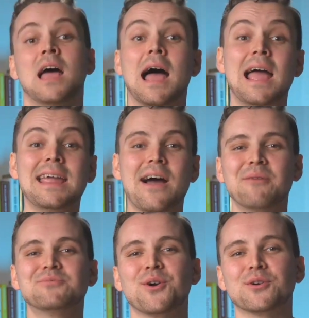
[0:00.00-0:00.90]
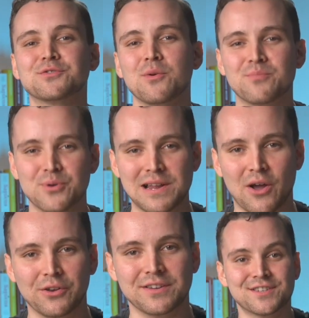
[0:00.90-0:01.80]
Hey, I'm Josh from
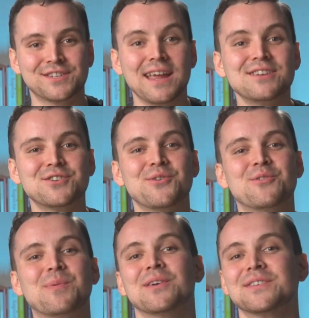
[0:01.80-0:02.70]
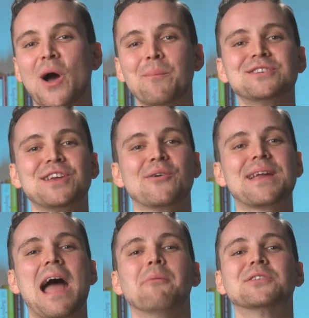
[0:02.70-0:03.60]
Brillion. Stay tuned because I'll be
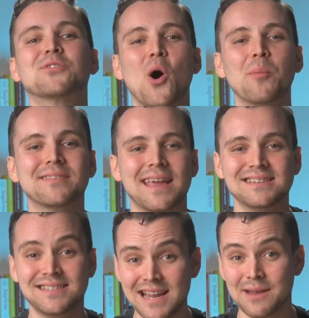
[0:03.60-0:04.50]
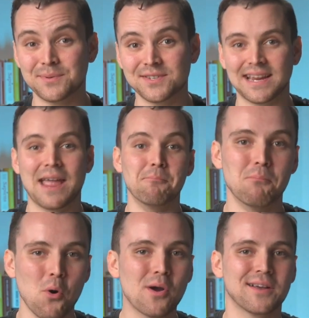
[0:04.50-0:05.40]
sharing our top 10 tips to get
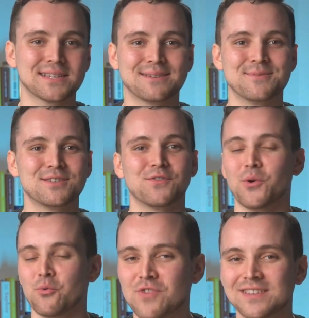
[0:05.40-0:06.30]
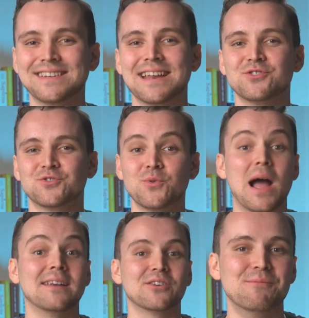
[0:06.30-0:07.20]
more customers for your residential
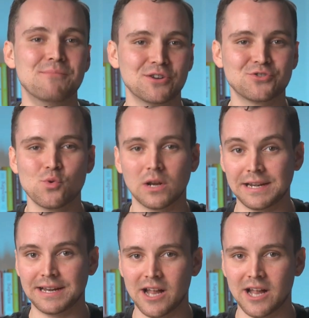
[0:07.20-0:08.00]
and commercial cleaning